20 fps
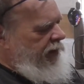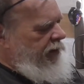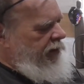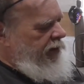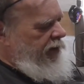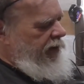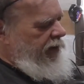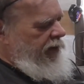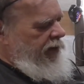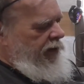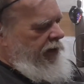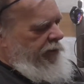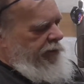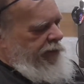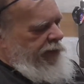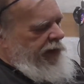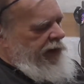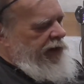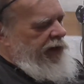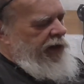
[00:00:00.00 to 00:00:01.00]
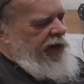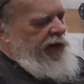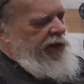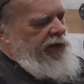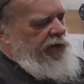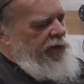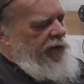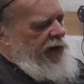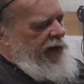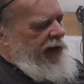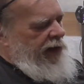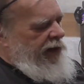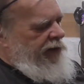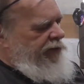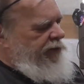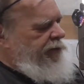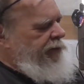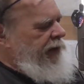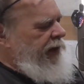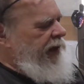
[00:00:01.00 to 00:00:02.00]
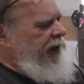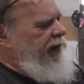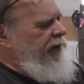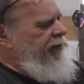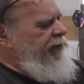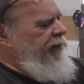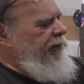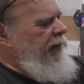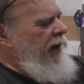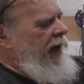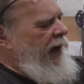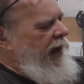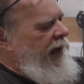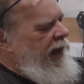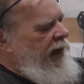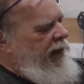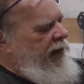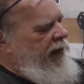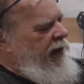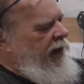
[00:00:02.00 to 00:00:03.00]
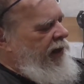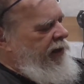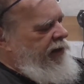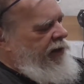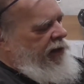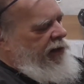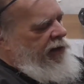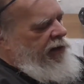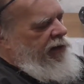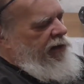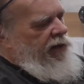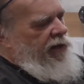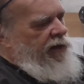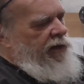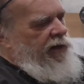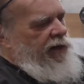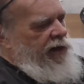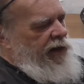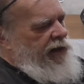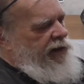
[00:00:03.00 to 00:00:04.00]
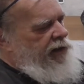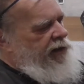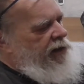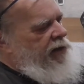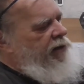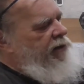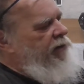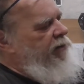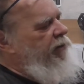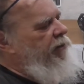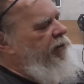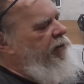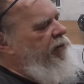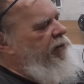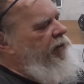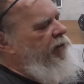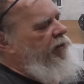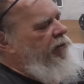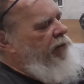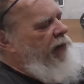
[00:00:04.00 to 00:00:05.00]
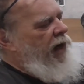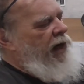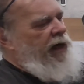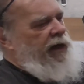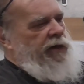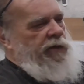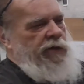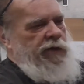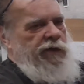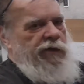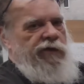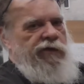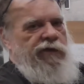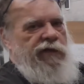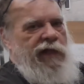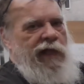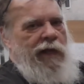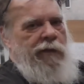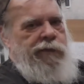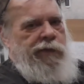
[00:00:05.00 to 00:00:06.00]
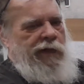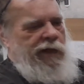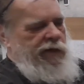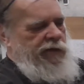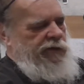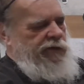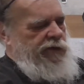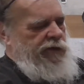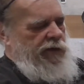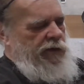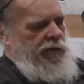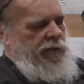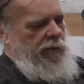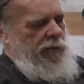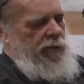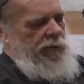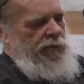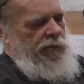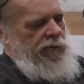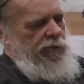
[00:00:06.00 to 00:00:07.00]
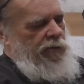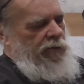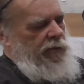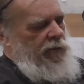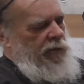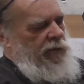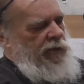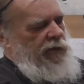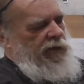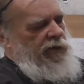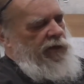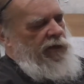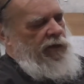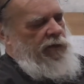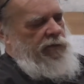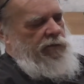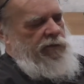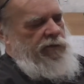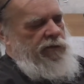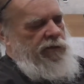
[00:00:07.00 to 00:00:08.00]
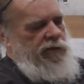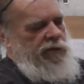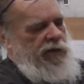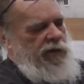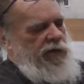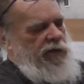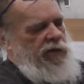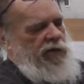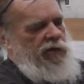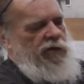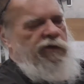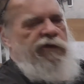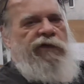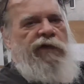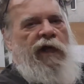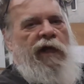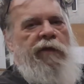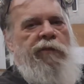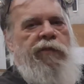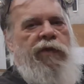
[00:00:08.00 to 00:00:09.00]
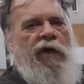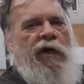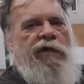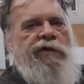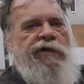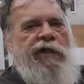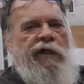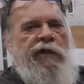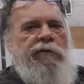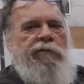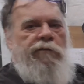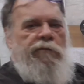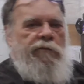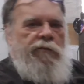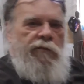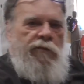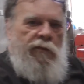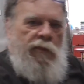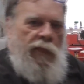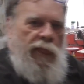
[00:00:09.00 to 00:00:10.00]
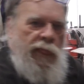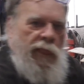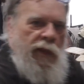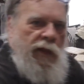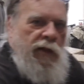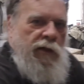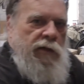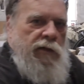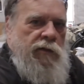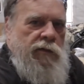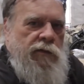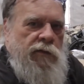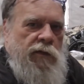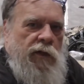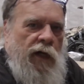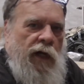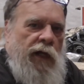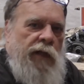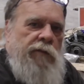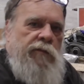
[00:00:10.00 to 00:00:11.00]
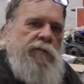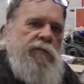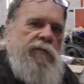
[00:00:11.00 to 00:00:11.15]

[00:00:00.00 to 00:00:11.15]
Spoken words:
and bend it into an S big enough for my hand not to hit the body when you're slapping it. So another little side project. All right,